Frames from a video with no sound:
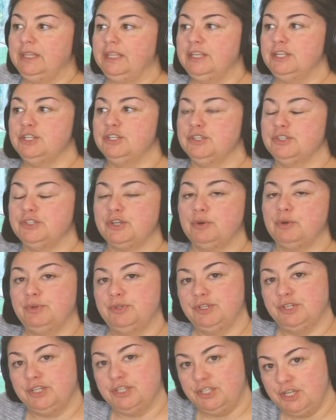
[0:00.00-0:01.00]
Linge is going
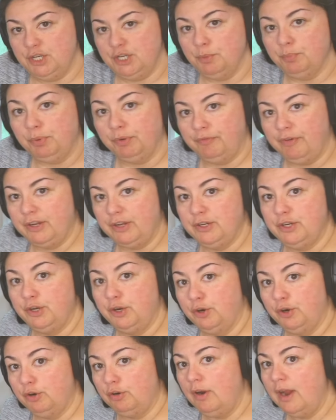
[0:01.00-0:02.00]
to continue perfecting
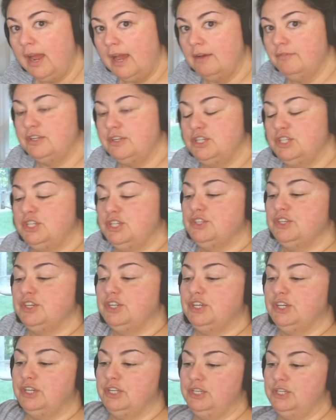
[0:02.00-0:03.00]
her craft, and she's
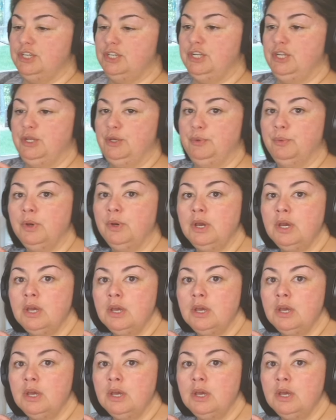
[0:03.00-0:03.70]
going to continue